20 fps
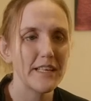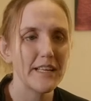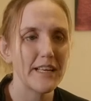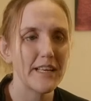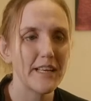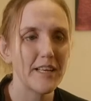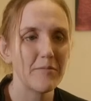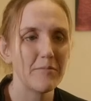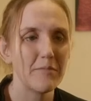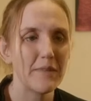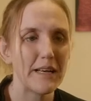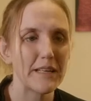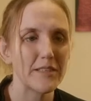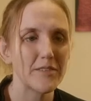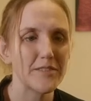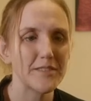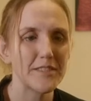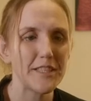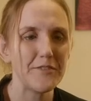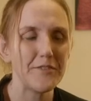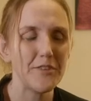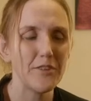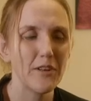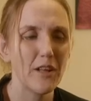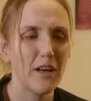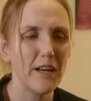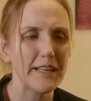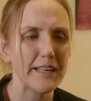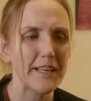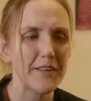And if you
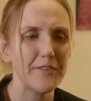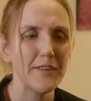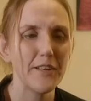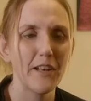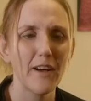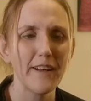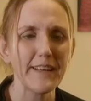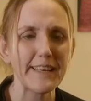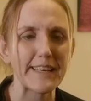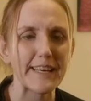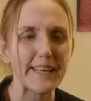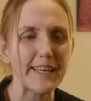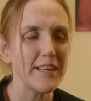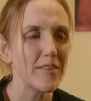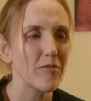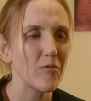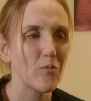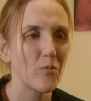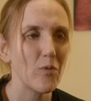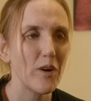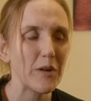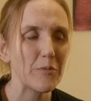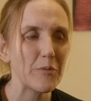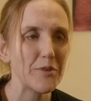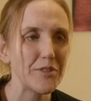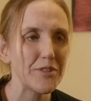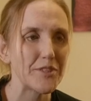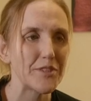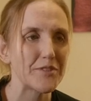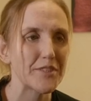like it, why
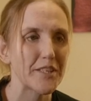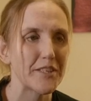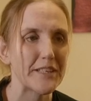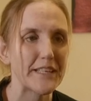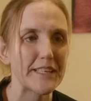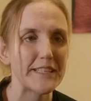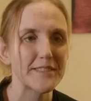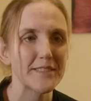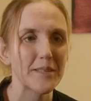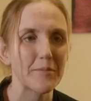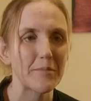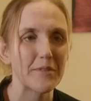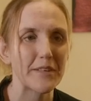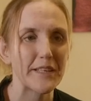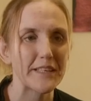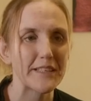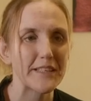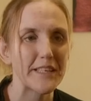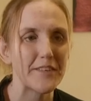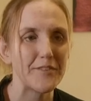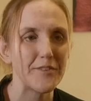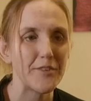wouldn't you donate something if